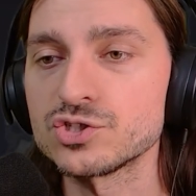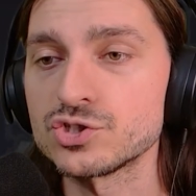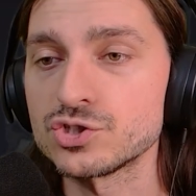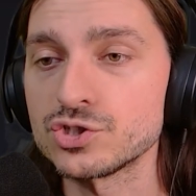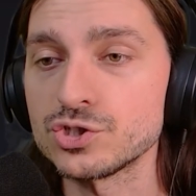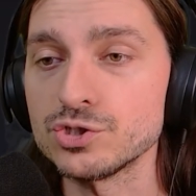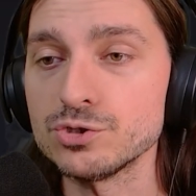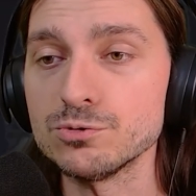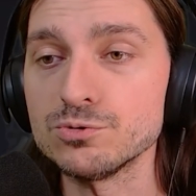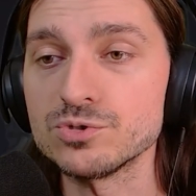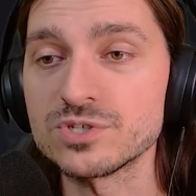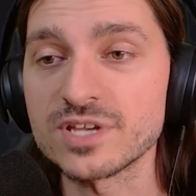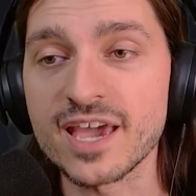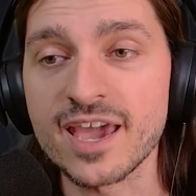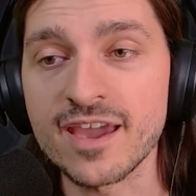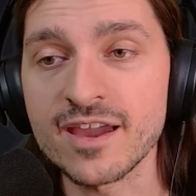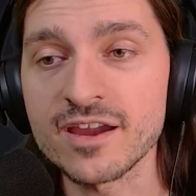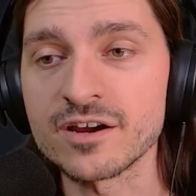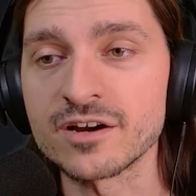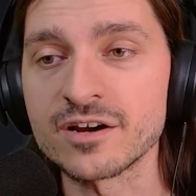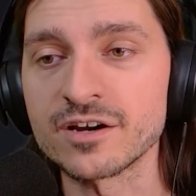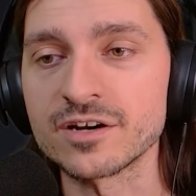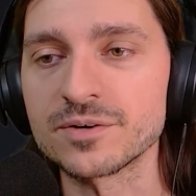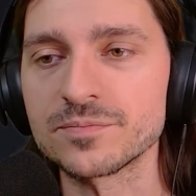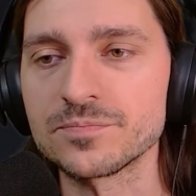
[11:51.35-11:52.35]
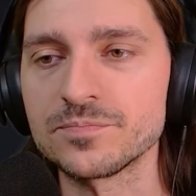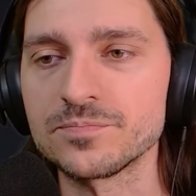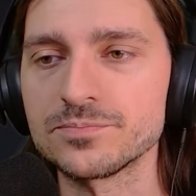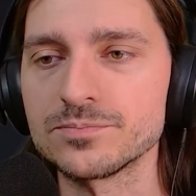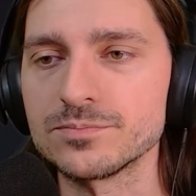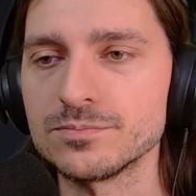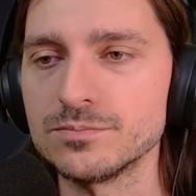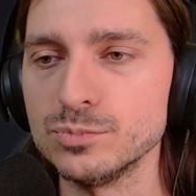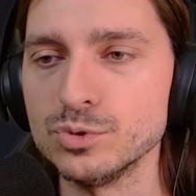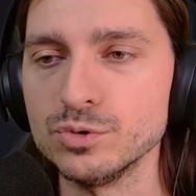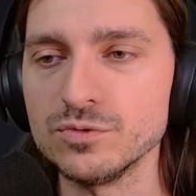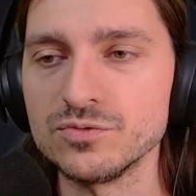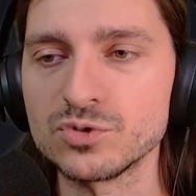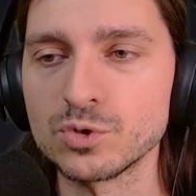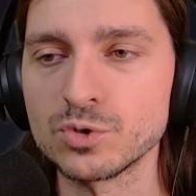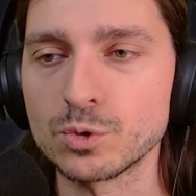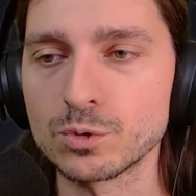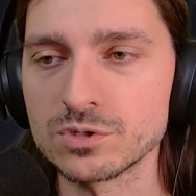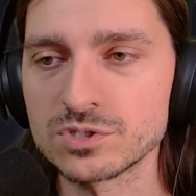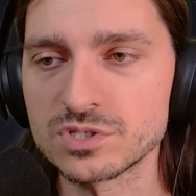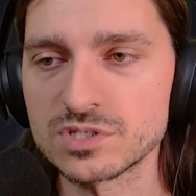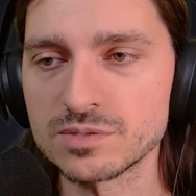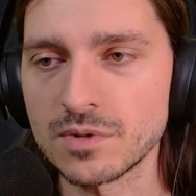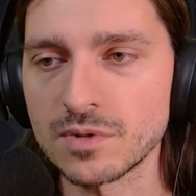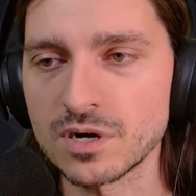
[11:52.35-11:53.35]
Choose Air. Move
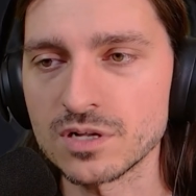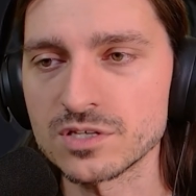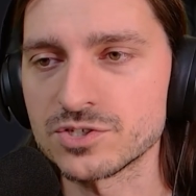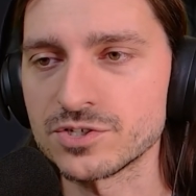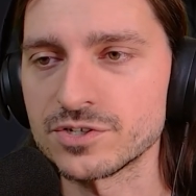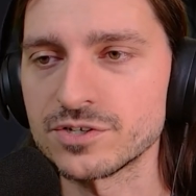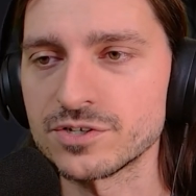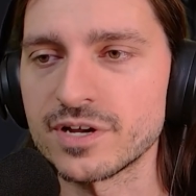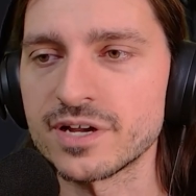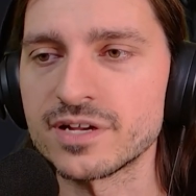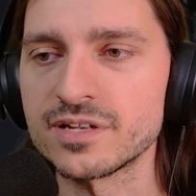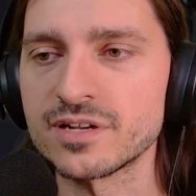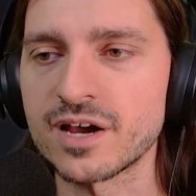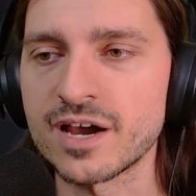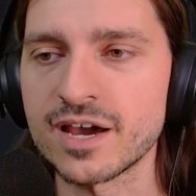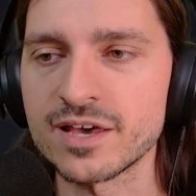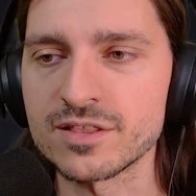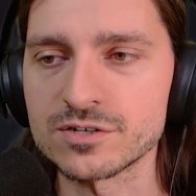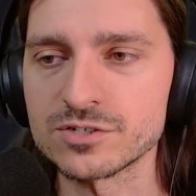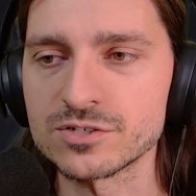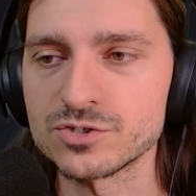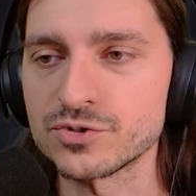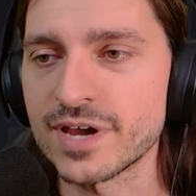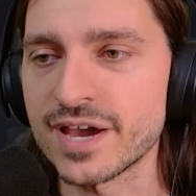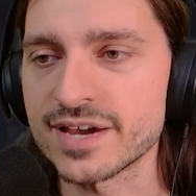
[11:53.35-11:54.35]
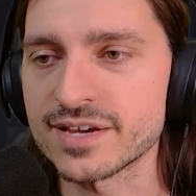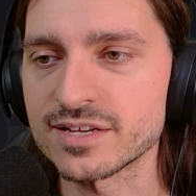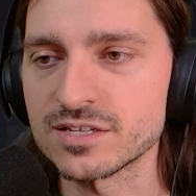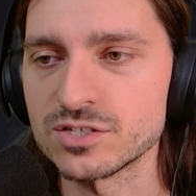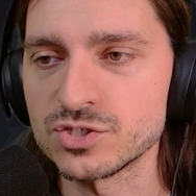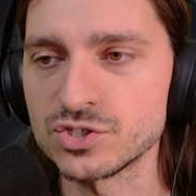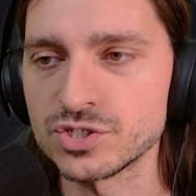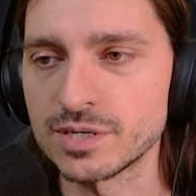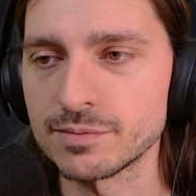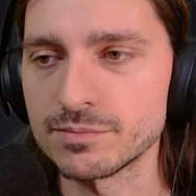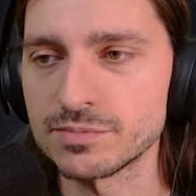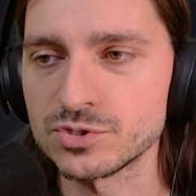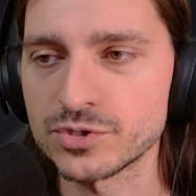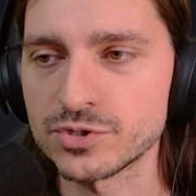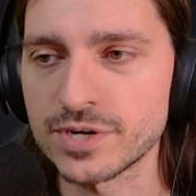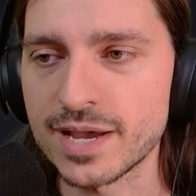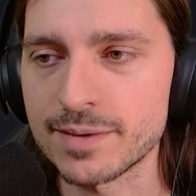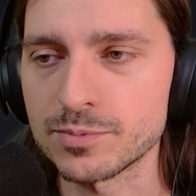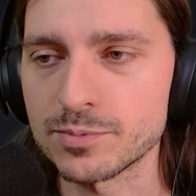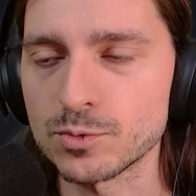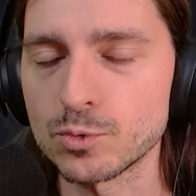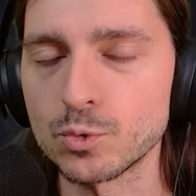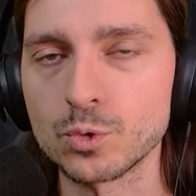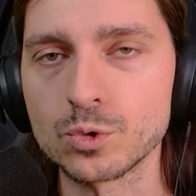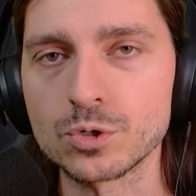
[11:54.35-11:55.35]
towards the monster and either dragon jump,
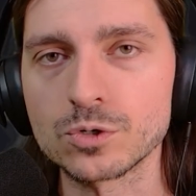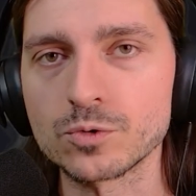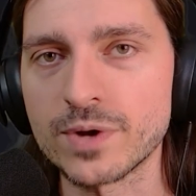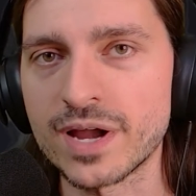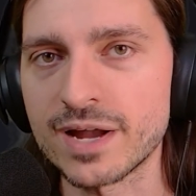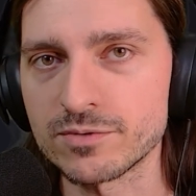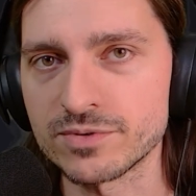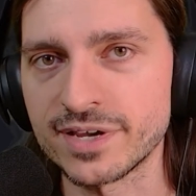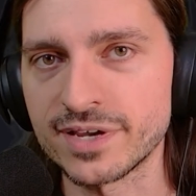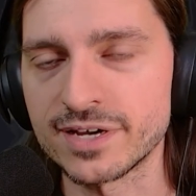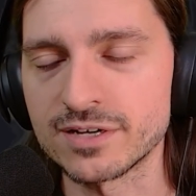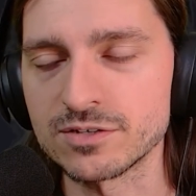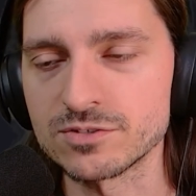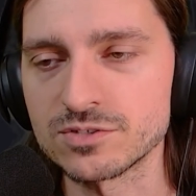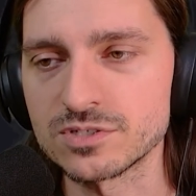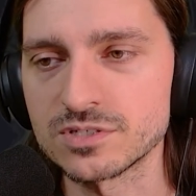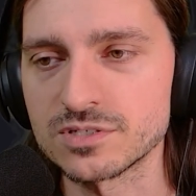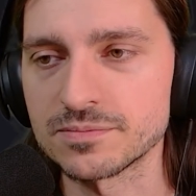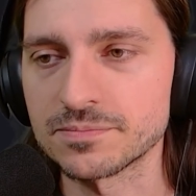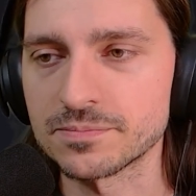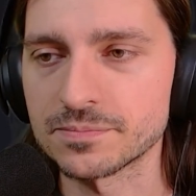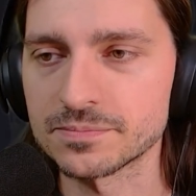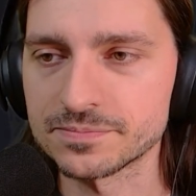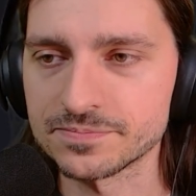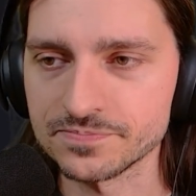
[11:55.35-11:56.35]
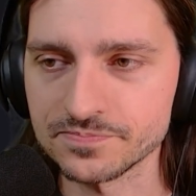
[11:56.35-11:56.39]
trap, or roundhouse.